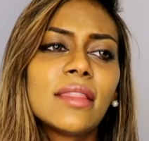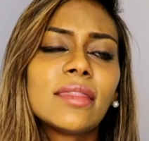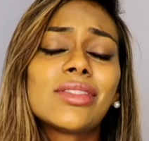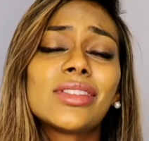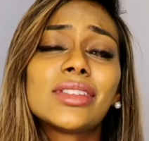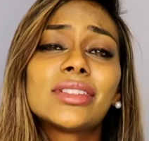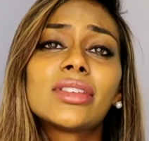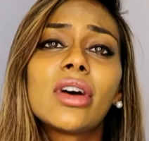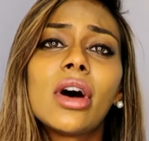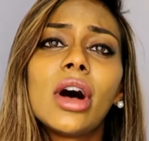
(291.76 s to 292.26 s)

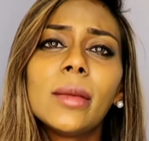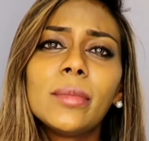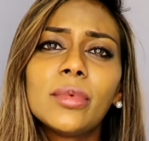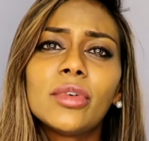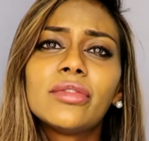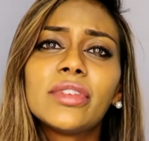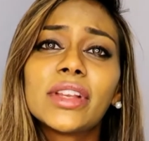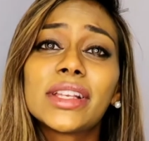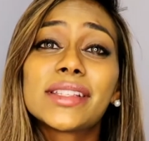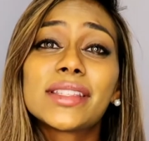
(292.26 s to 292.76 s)
the type
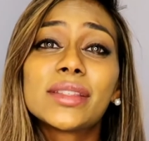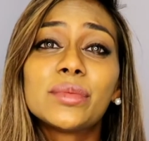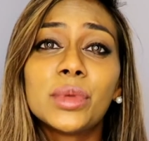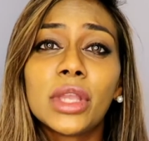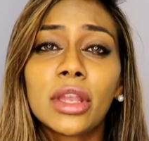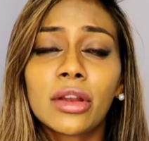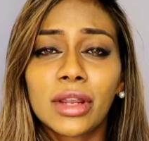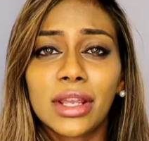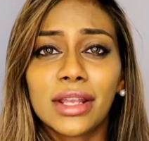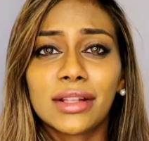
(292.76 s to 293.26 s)
of
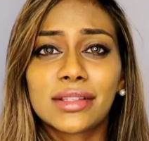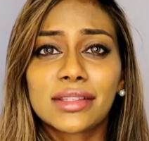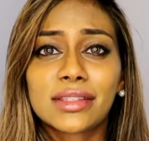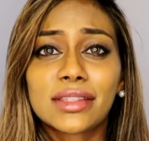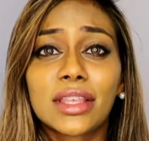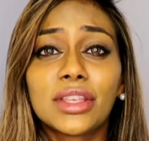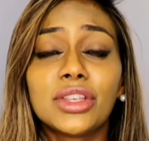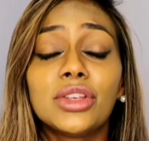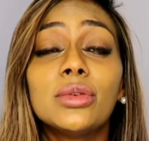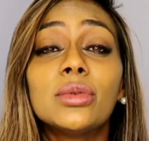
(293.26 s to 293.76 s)
experience
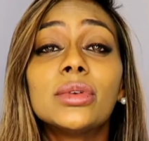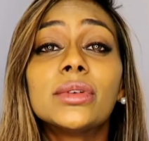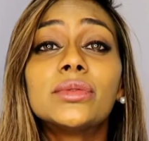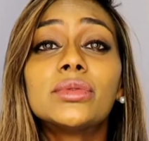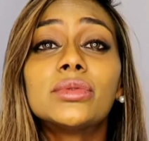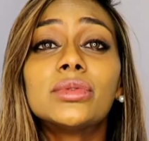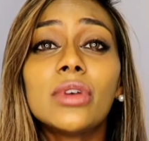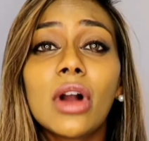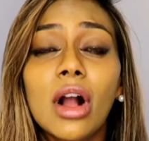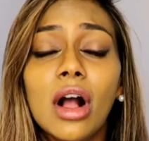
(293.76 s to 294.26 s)
that you
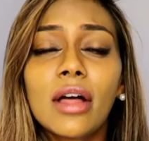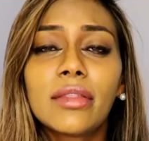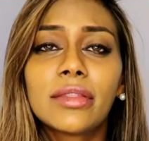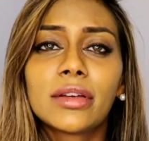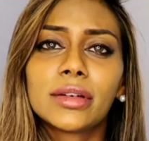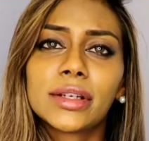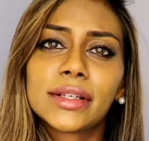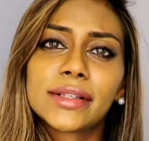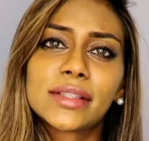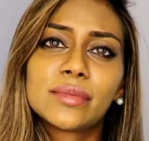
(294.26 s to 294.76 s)
would
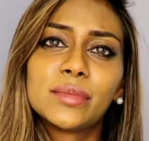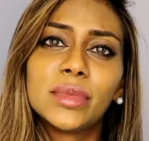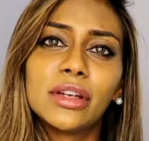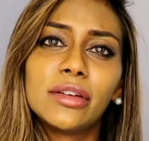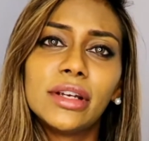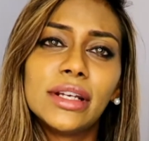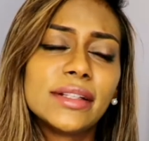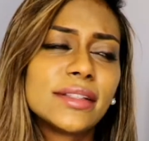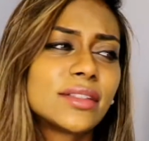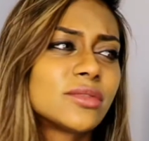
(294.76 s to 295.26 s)
rather
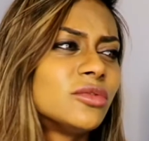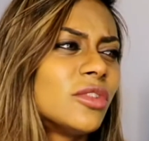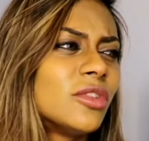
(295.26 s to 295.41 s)
experience.